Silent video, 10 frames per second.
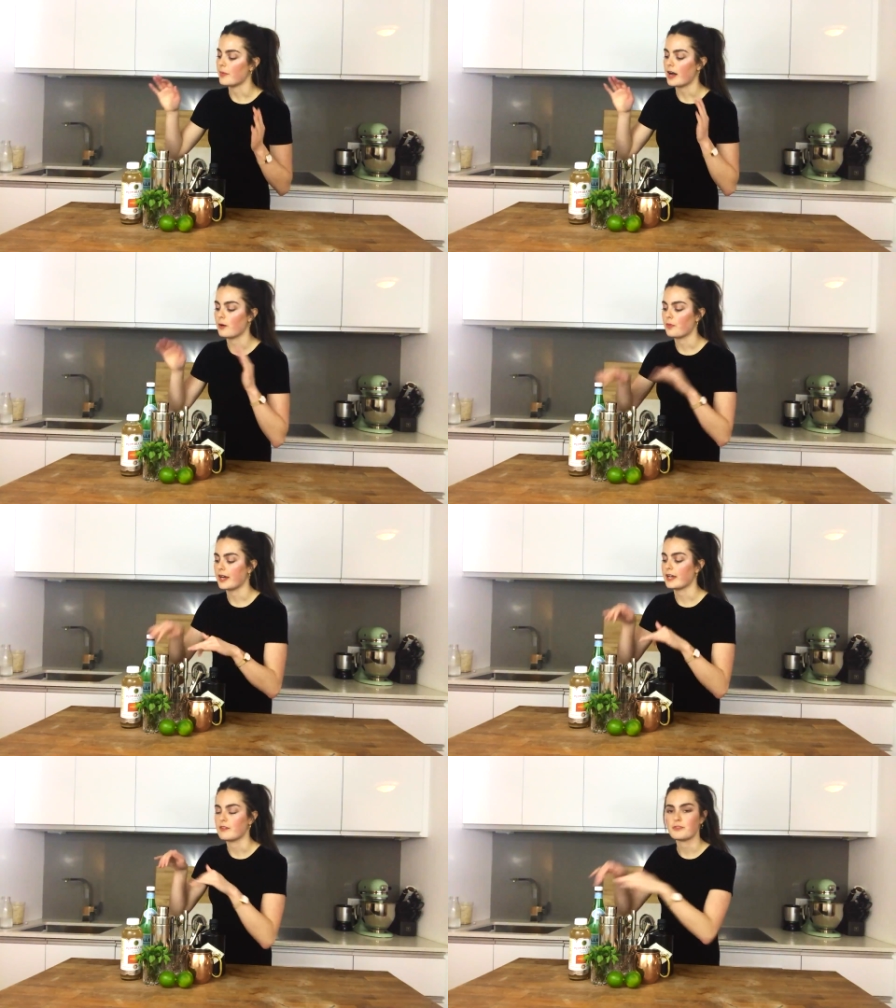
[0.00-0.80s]
I'll
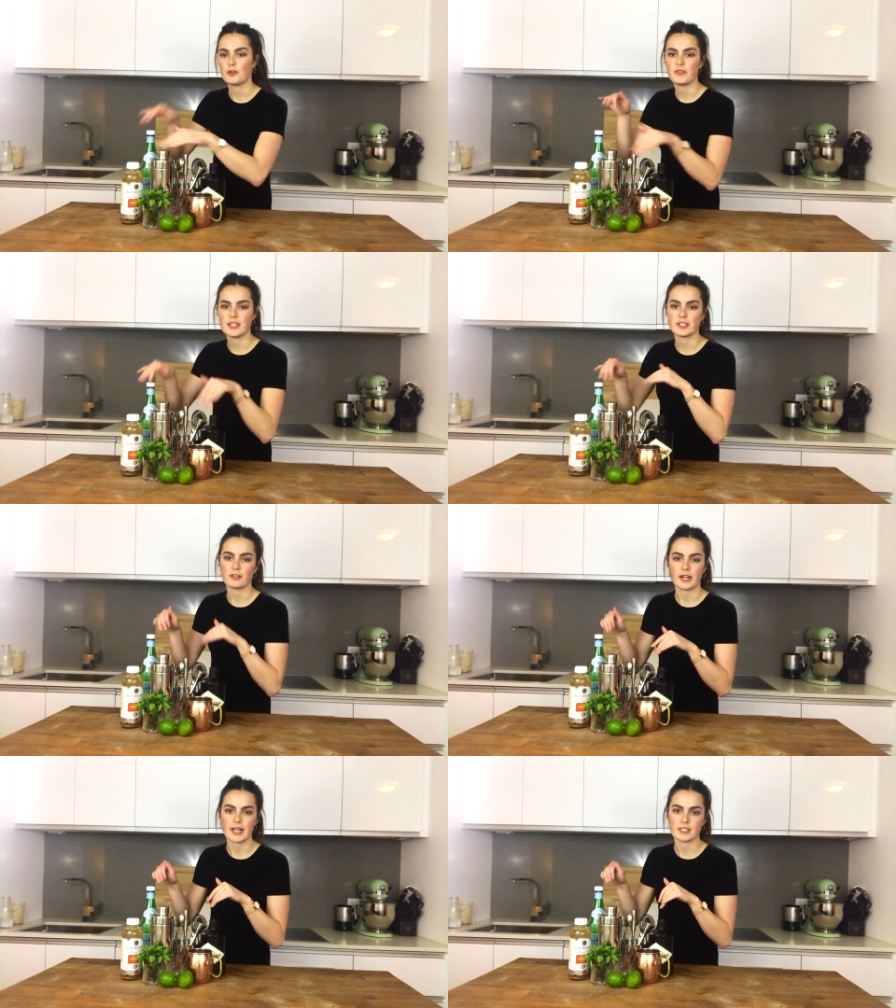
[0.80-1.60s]
bring a few of these
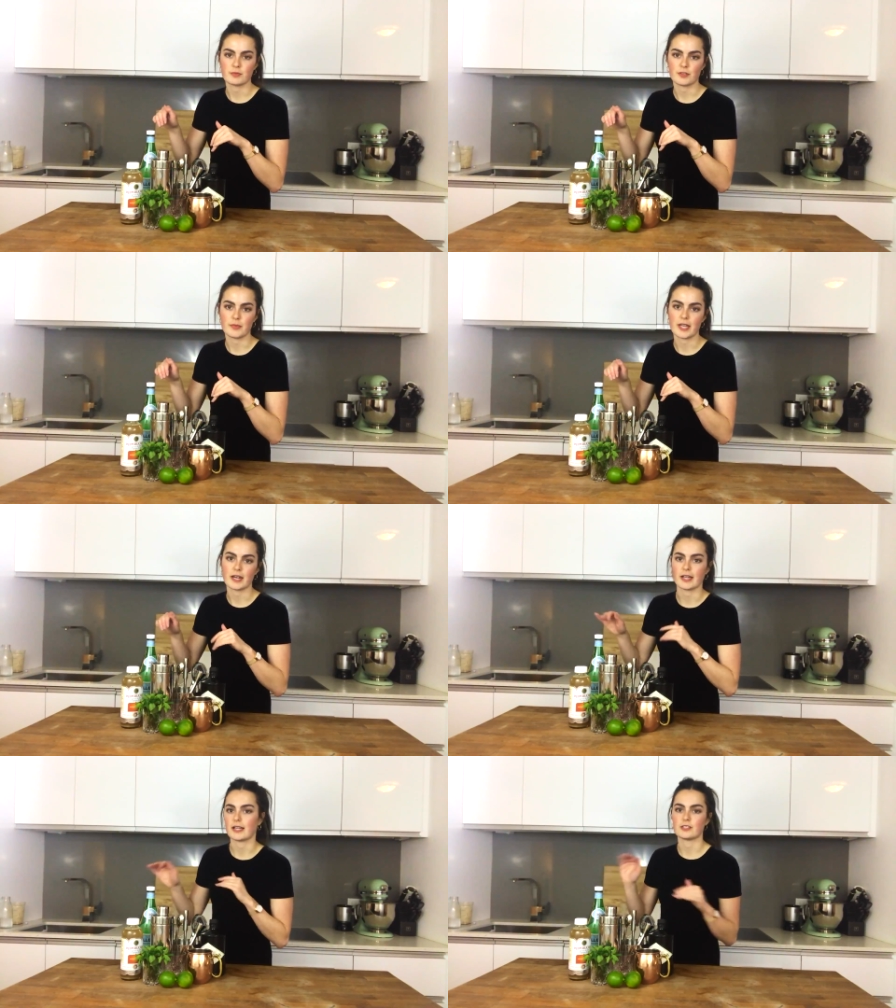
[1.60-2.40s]
ingredients with me
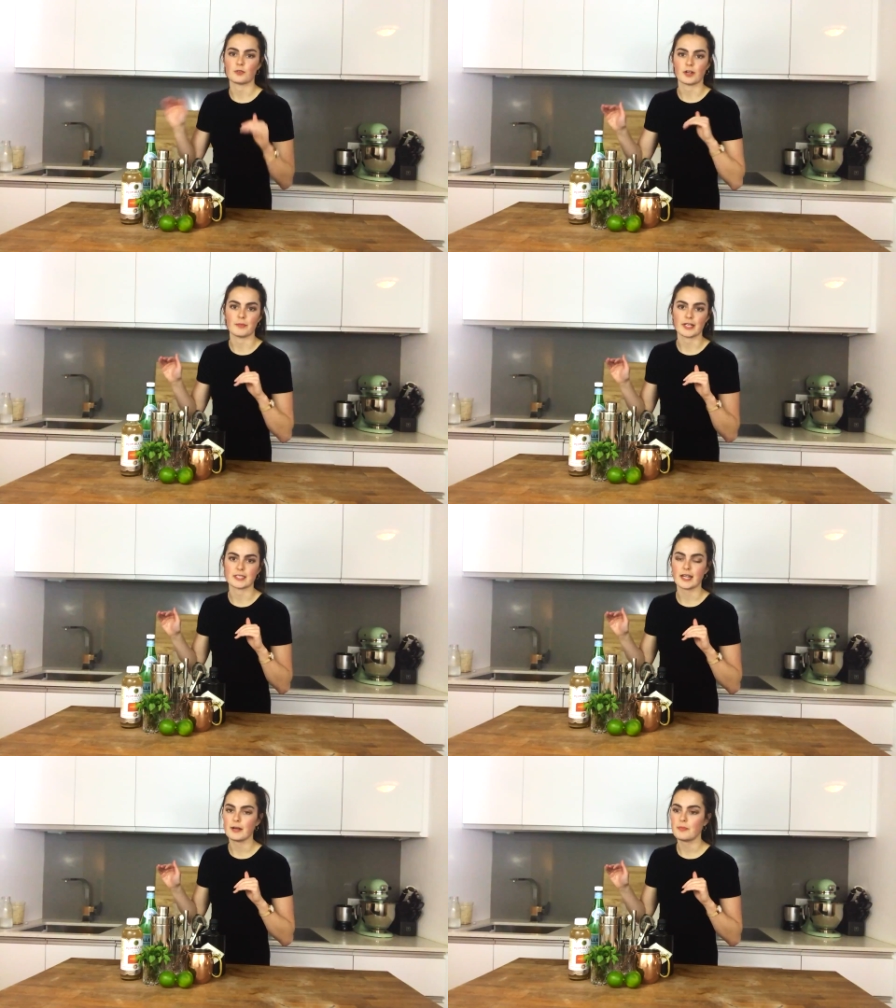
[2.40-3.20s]
and I can sort of
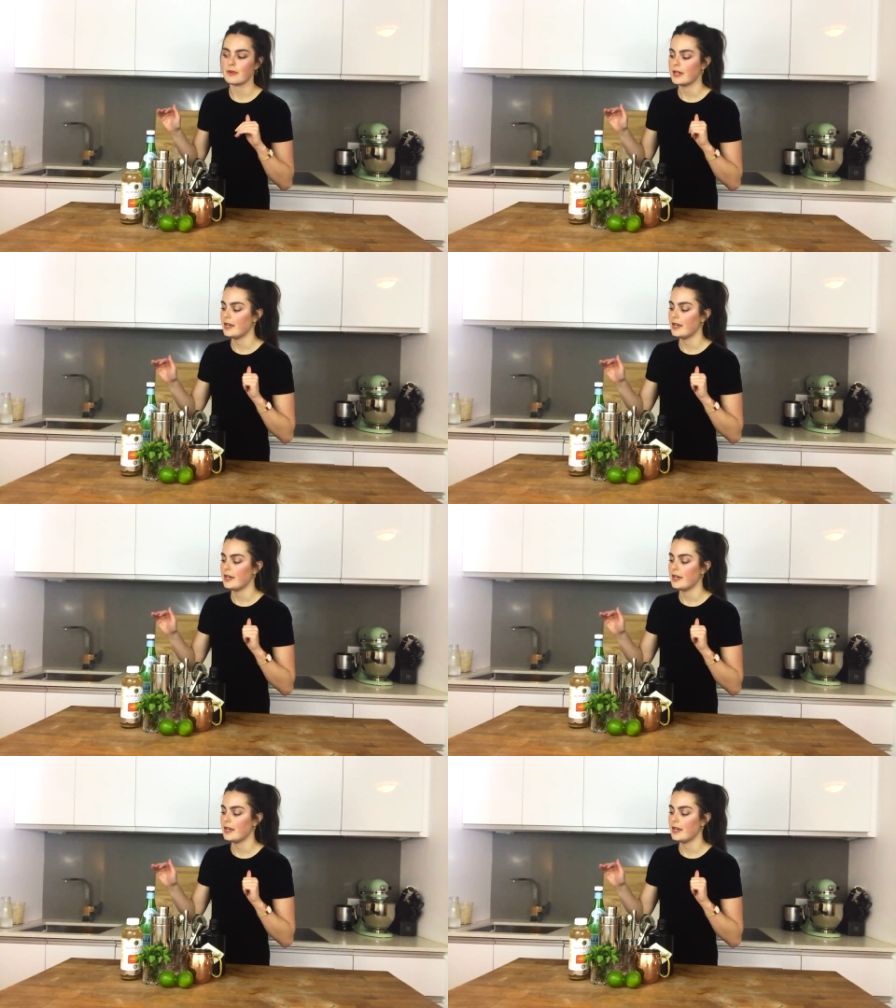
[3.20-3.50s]
mix it up